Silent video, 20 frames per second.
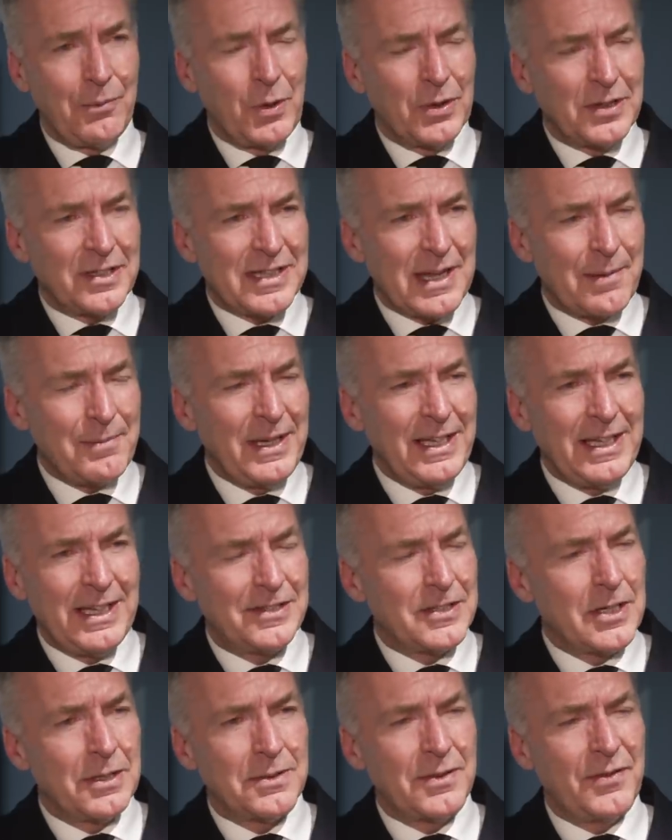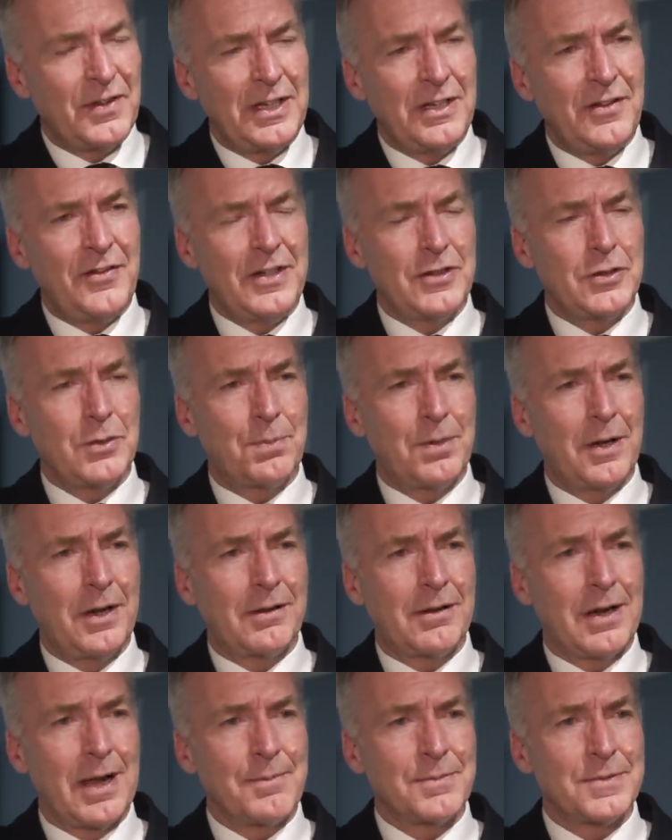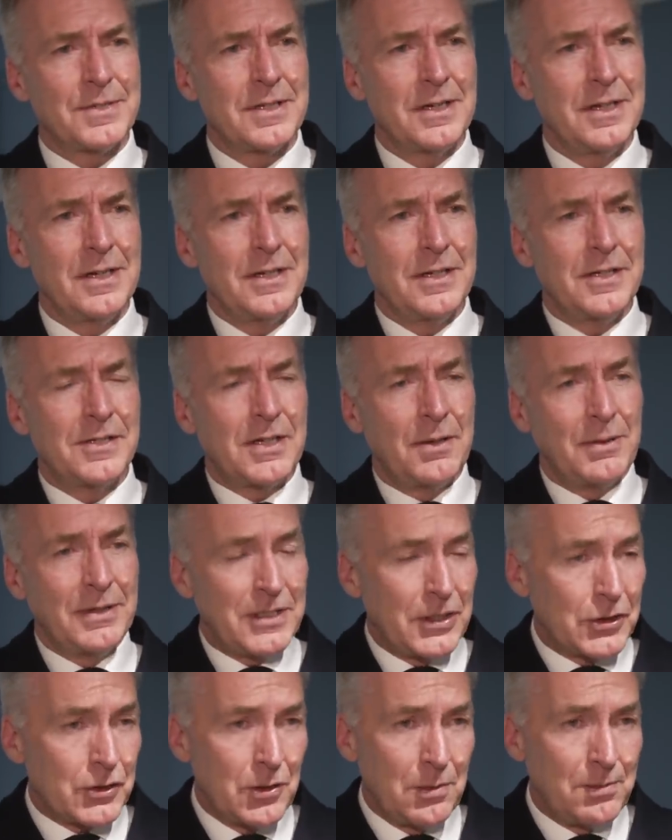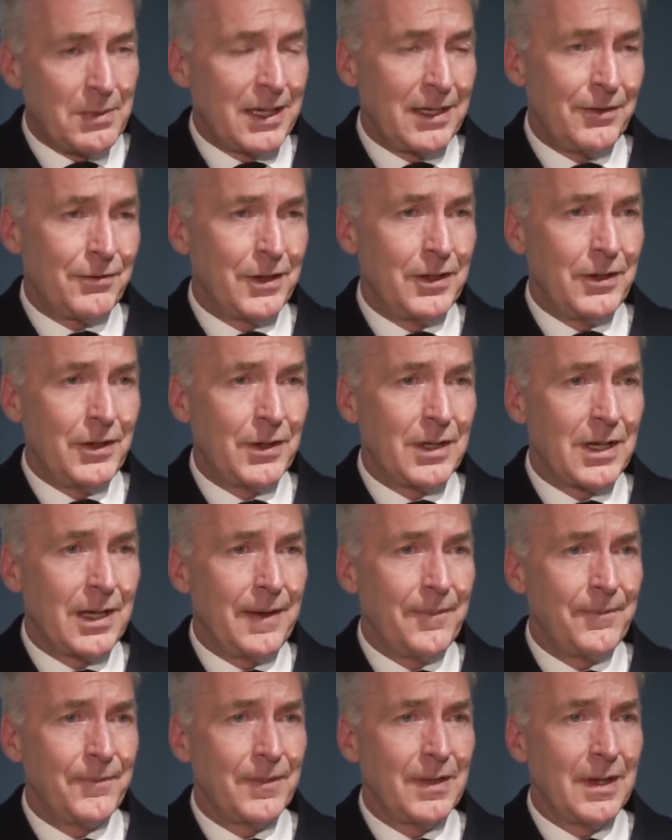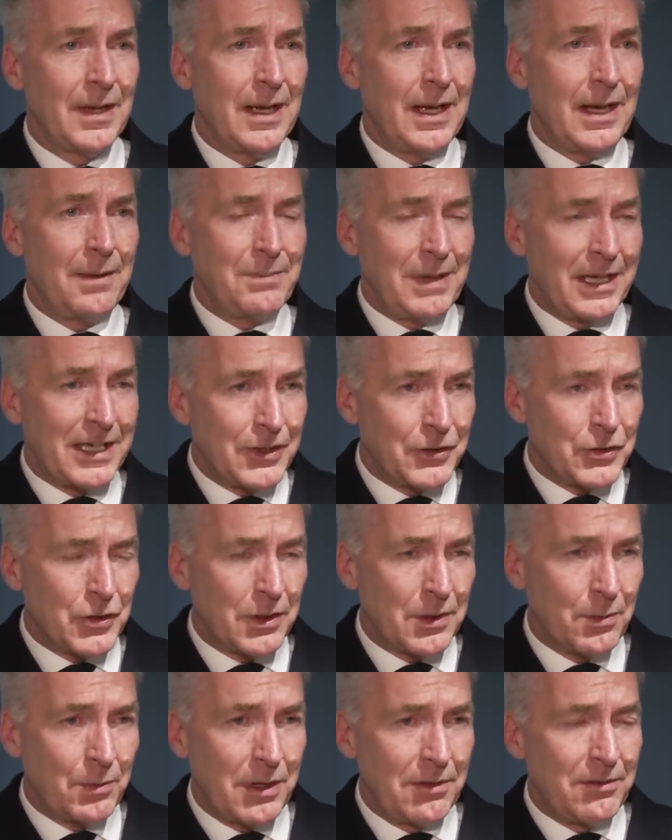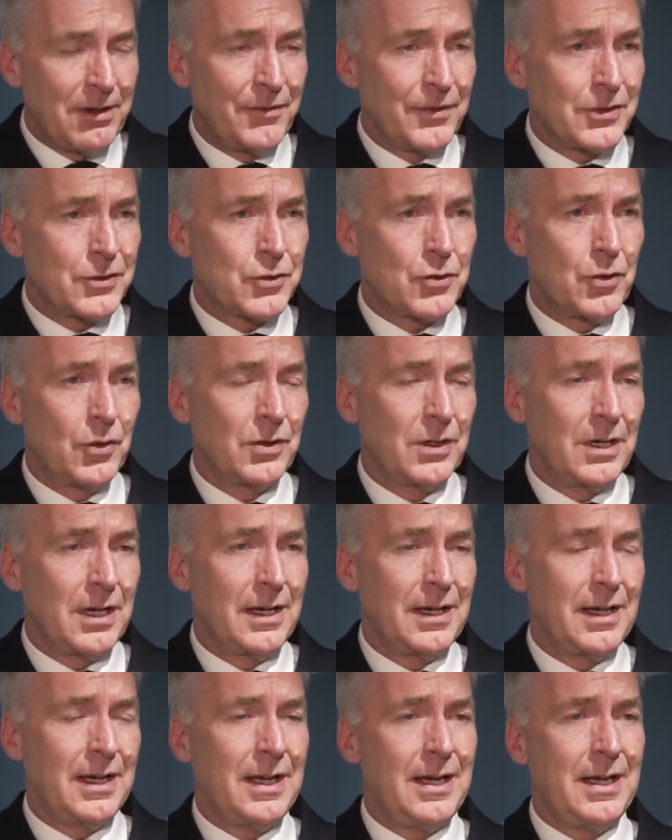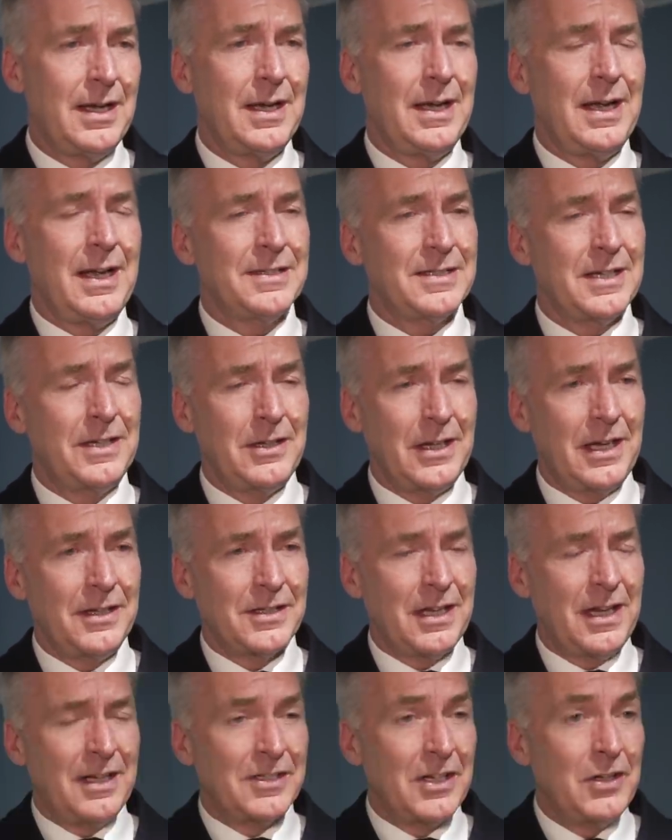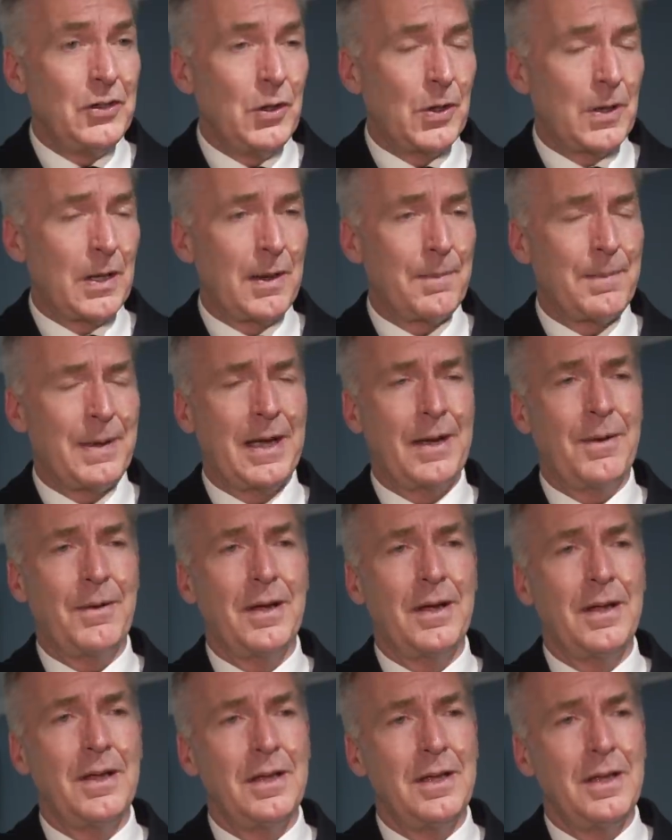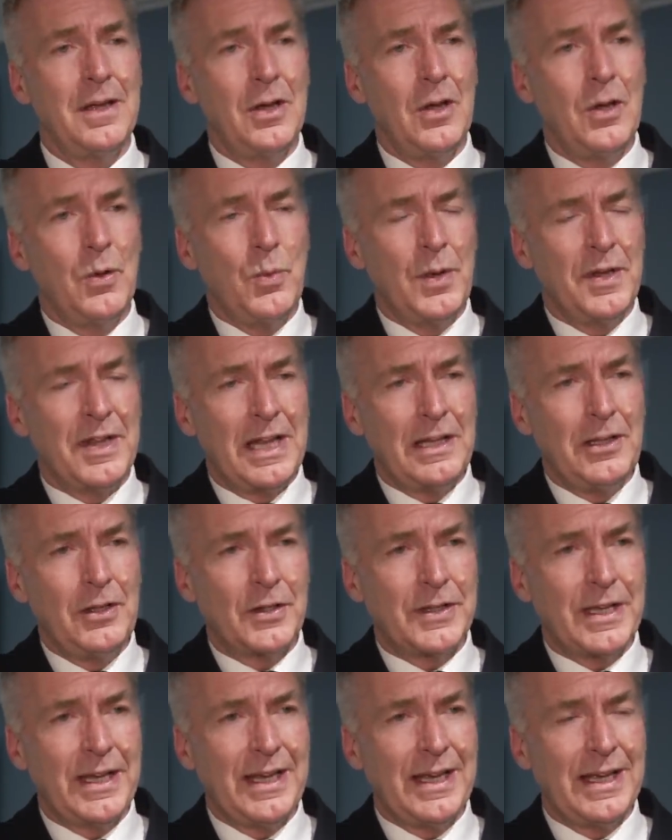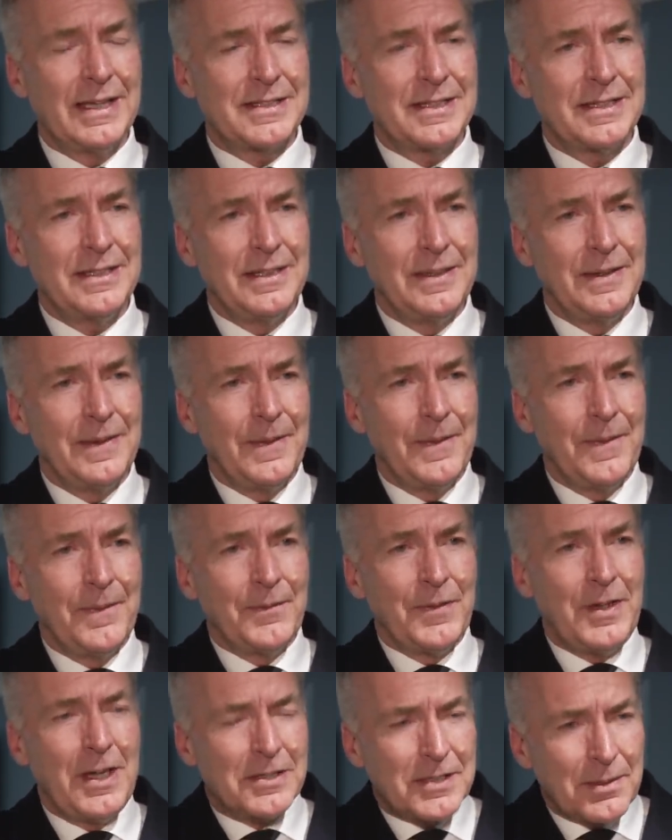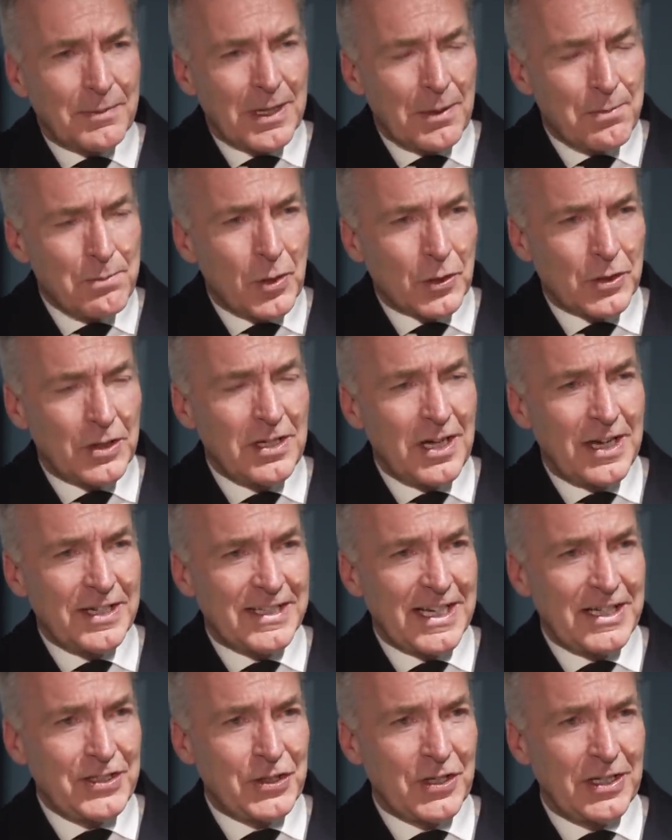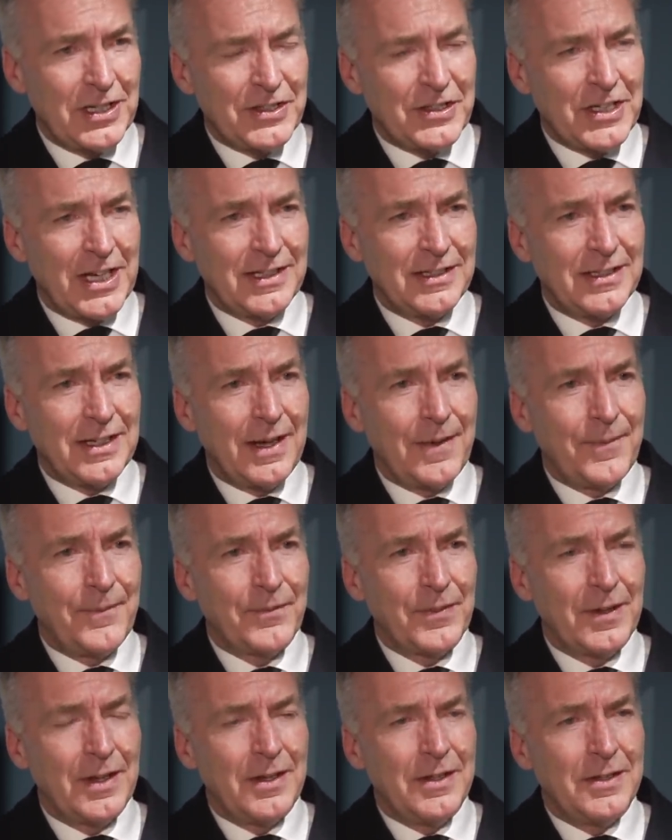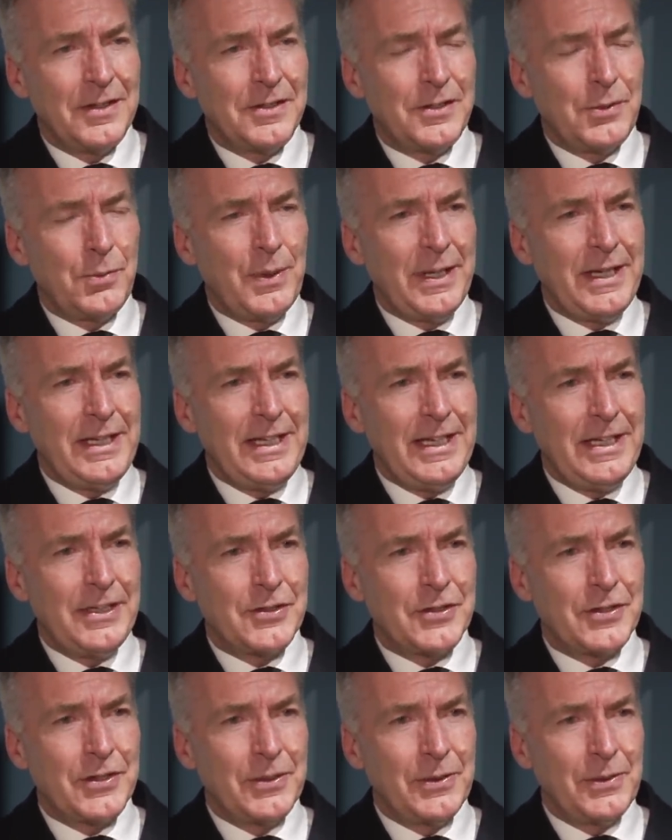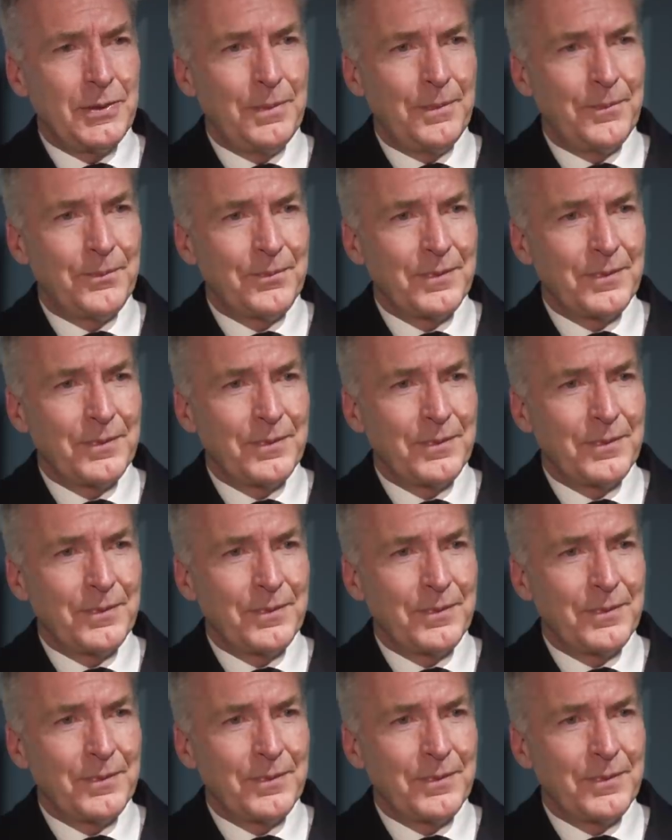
what does that mean in terms of individual programmes. So additional money for nuclear and making sure that we're even stronger uh, as, an, as, a, as a nuclear power. We're then looking at you know, some of the modernisation agenda. Do we need to